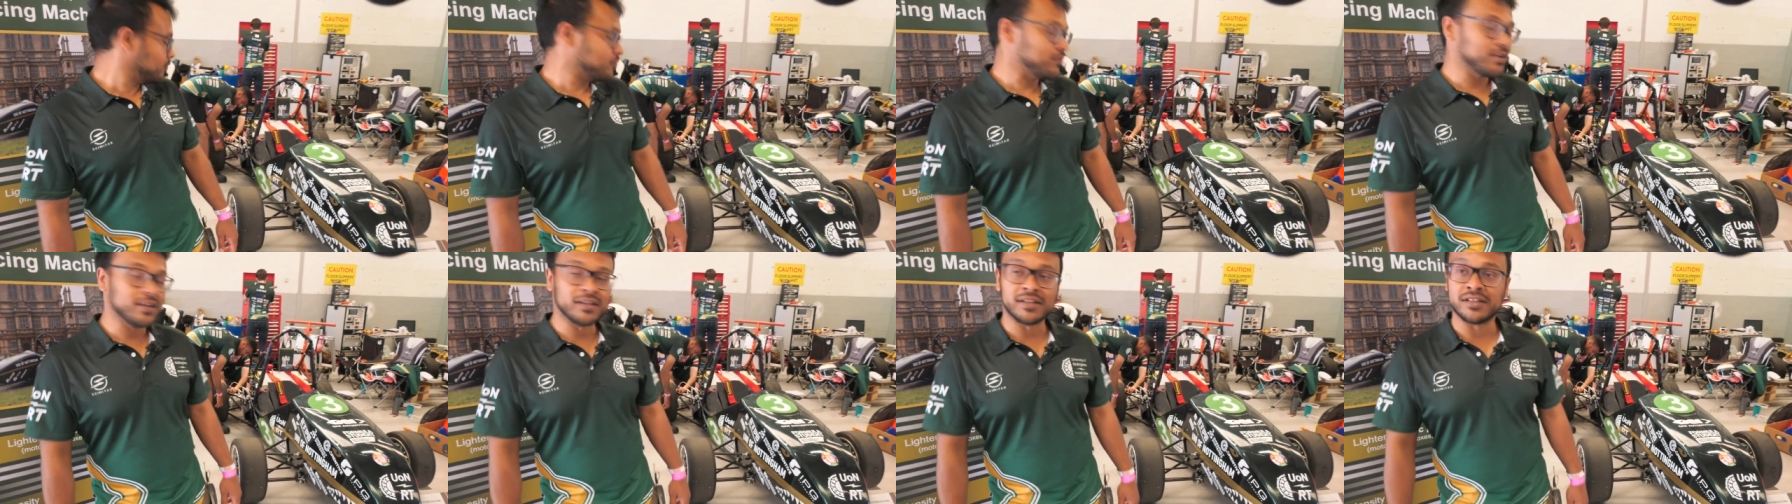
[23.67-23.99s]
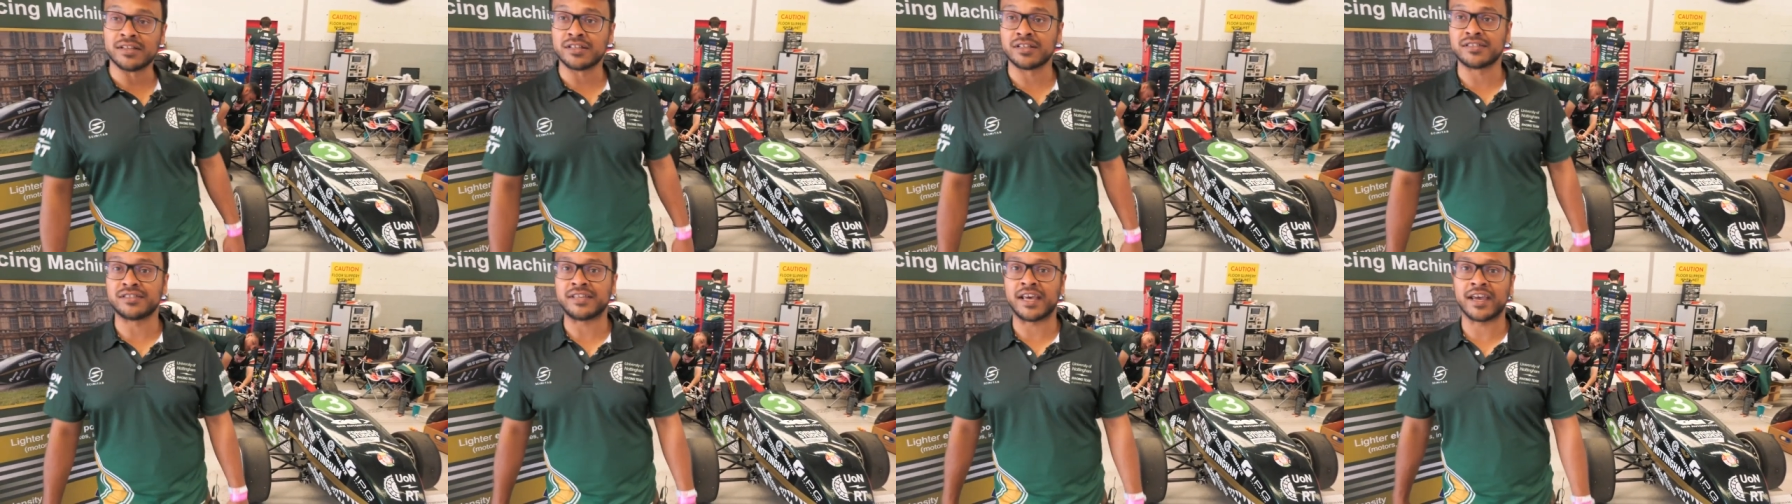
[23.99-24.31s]
this is
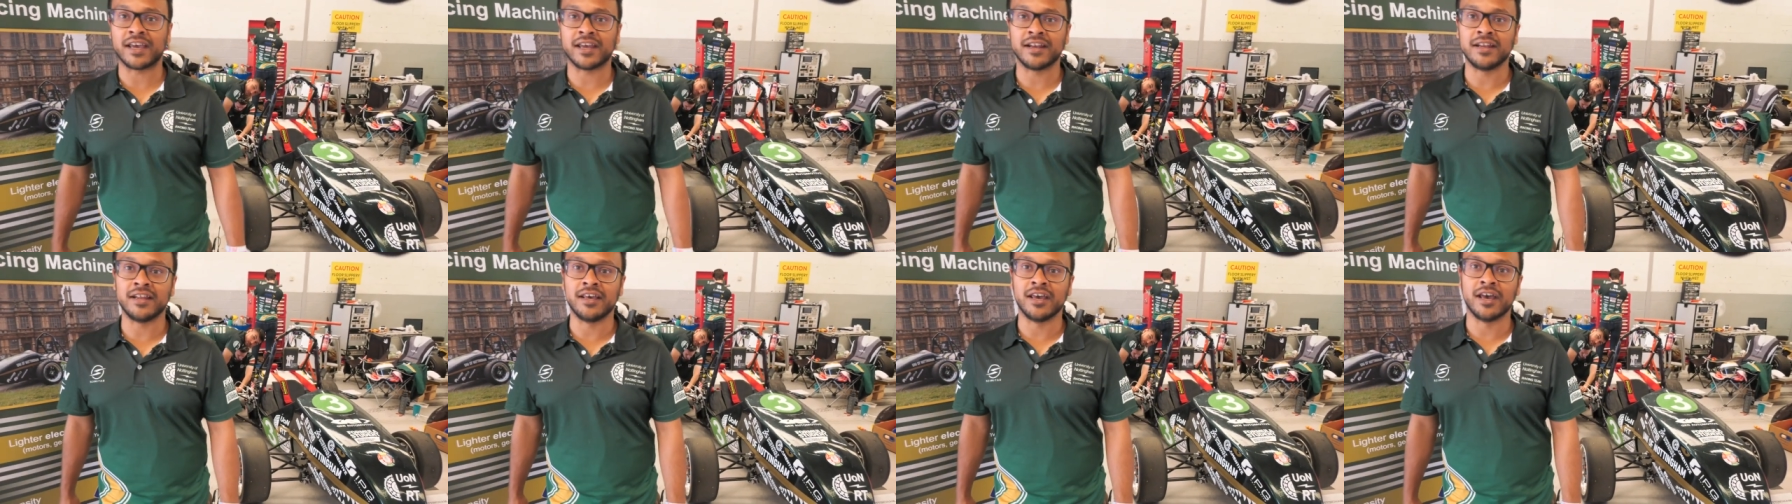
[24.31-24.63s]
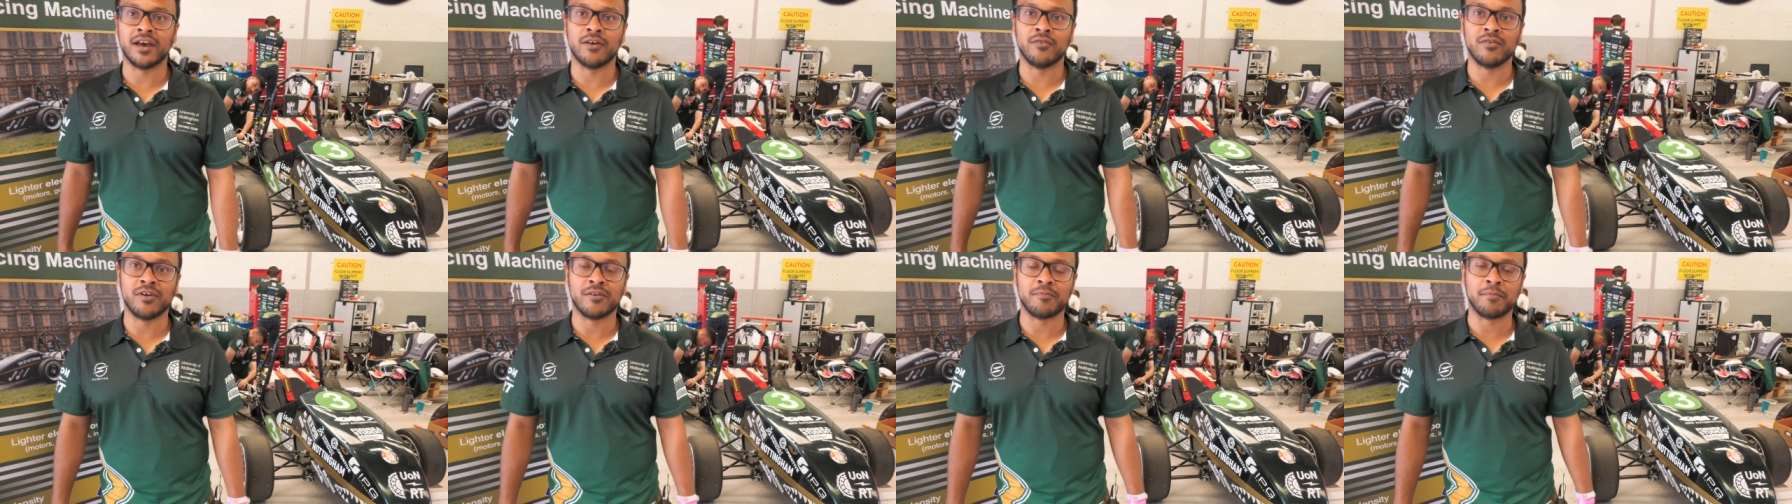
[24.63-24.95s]
the second year
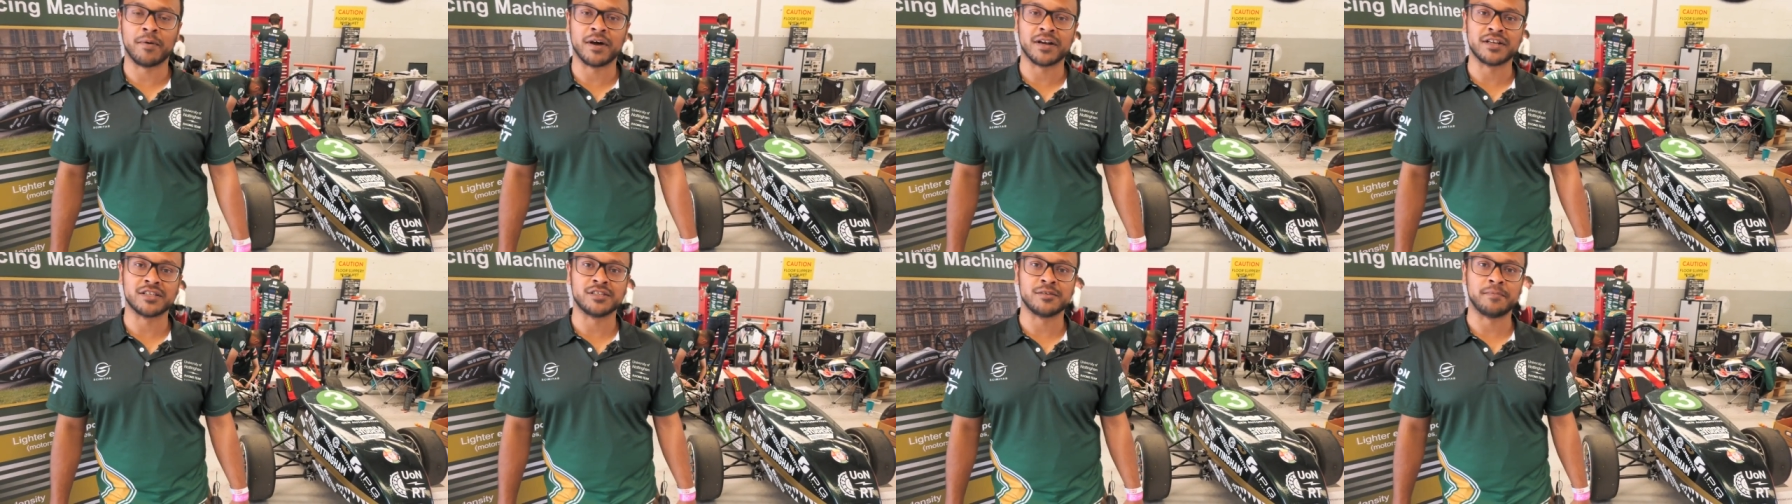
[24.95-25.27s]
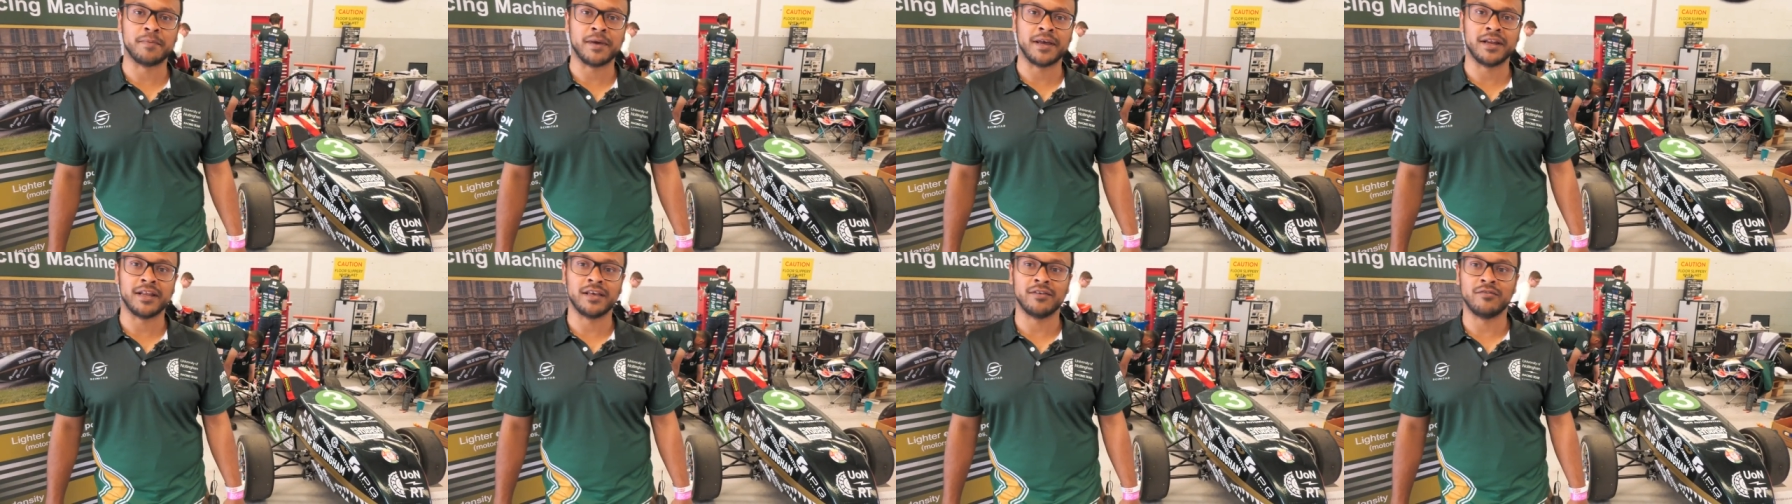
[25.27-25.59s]
we are
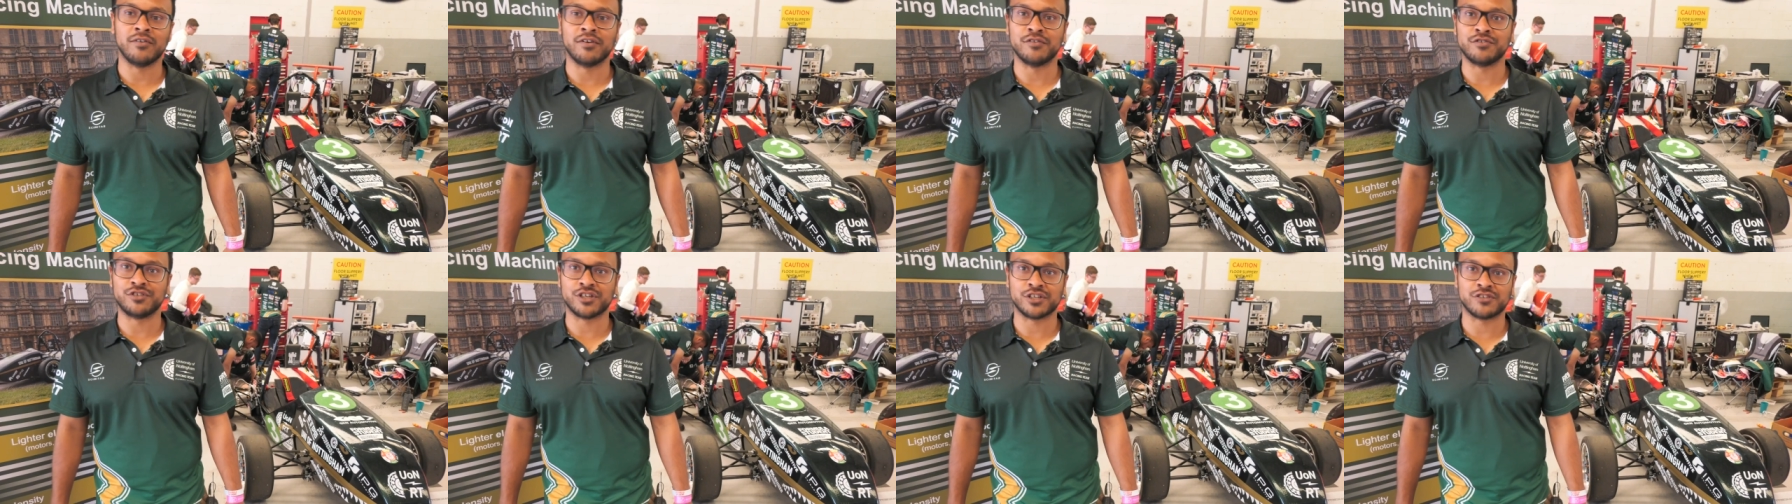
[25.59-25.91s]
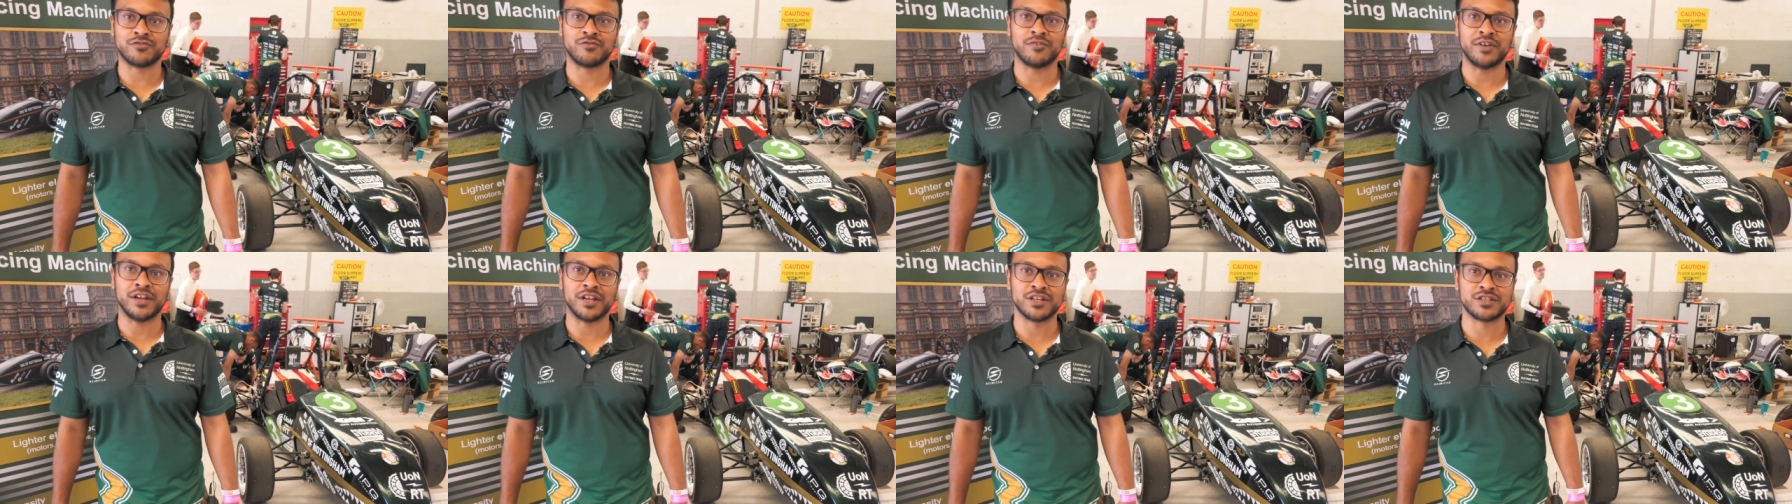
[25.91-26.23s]
participating. We've just
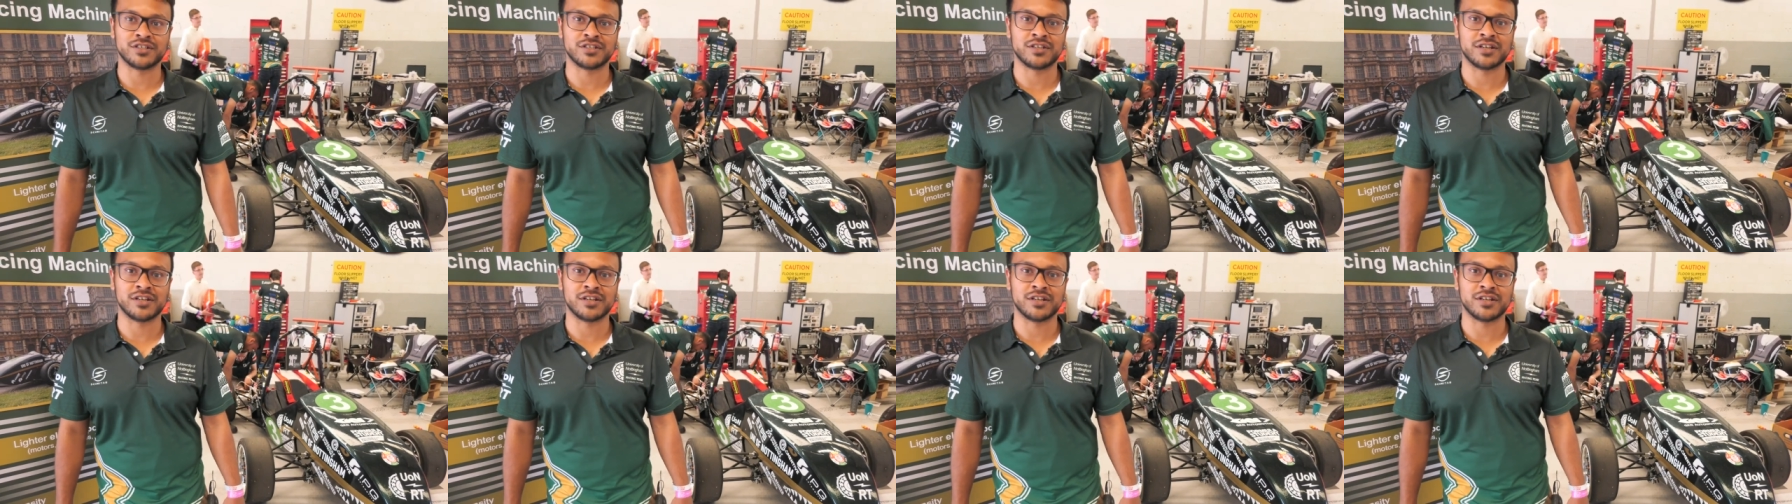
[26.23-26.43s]
finished